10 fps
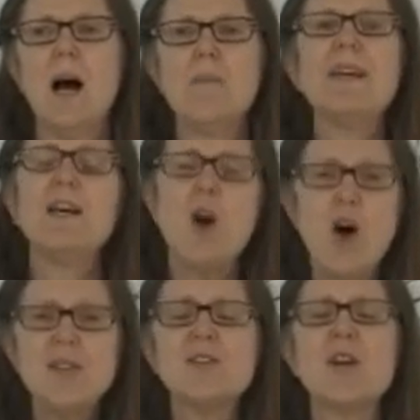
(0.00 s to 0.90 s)
It
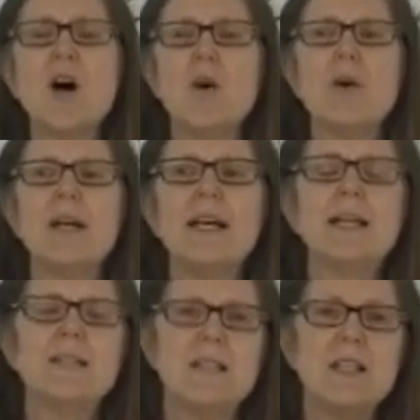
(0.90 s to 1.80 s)
also,
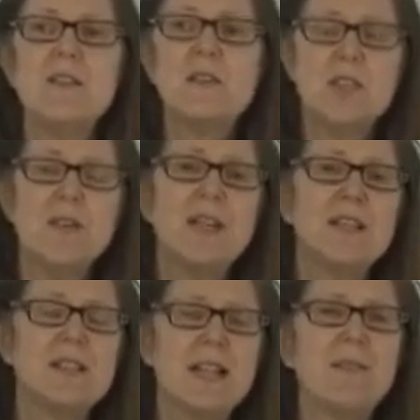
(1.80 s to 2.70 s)
to the
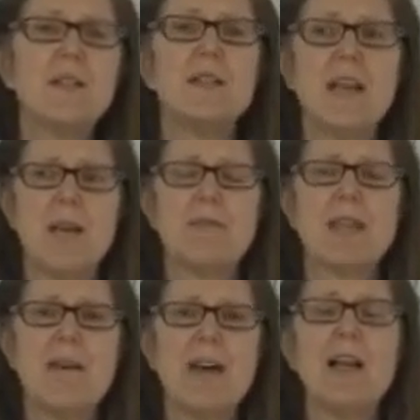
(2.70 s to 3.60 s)
extent that the games
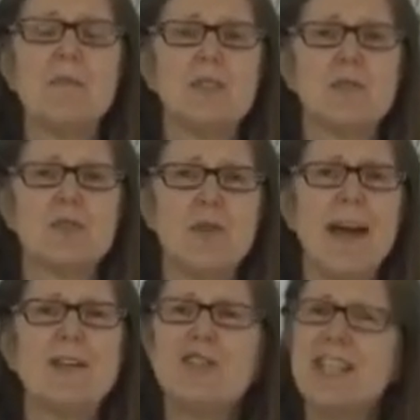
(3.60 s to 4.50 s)
have elements of
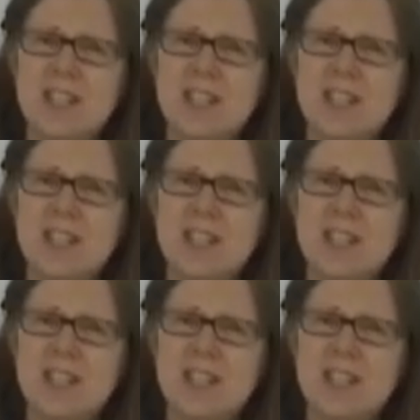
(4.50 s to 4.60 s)
strategy, it